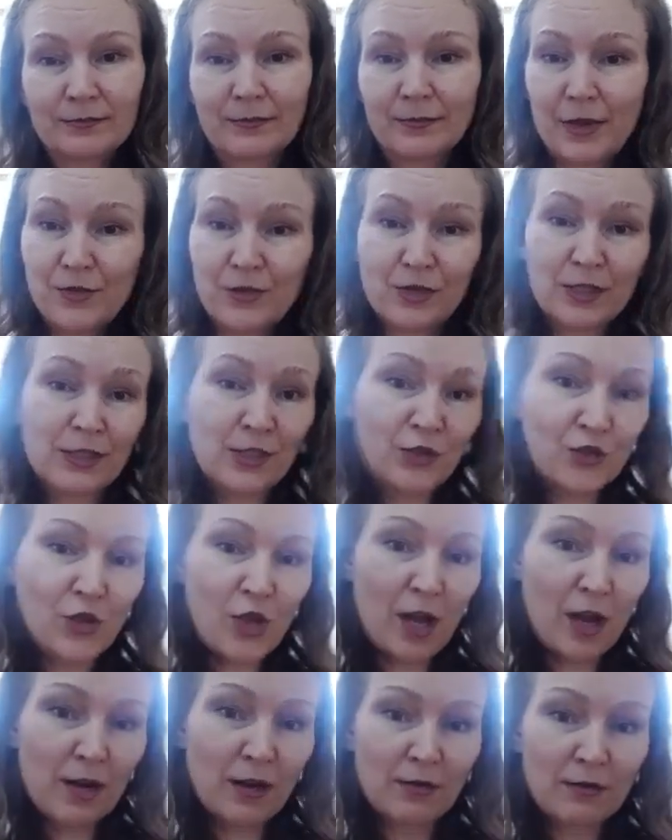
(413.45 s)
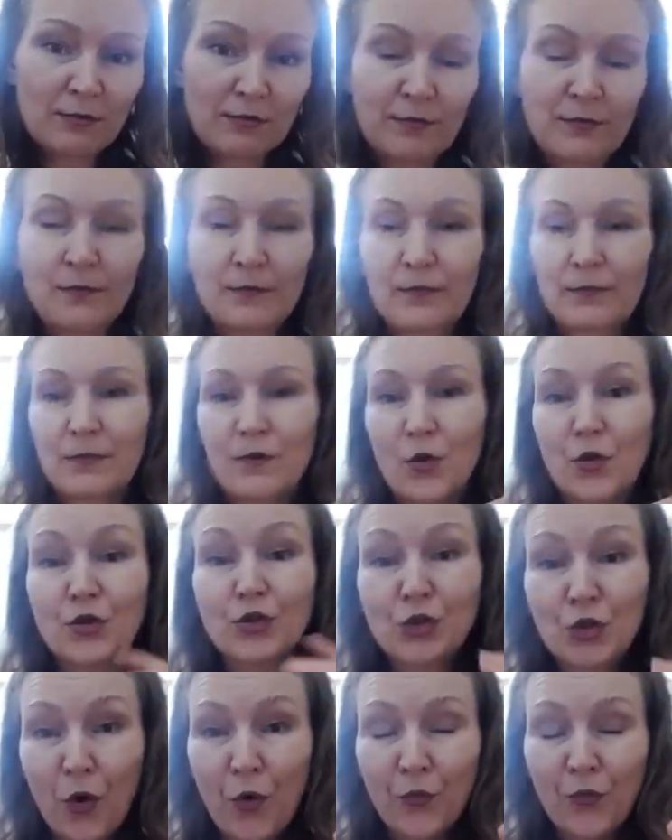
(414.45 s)
whether it's a chair or a
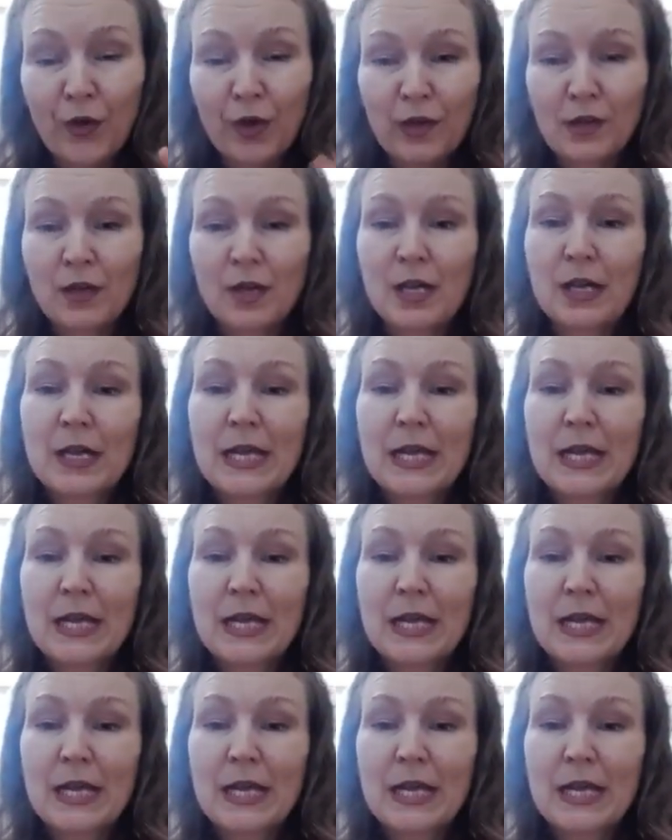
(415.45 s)
sofa,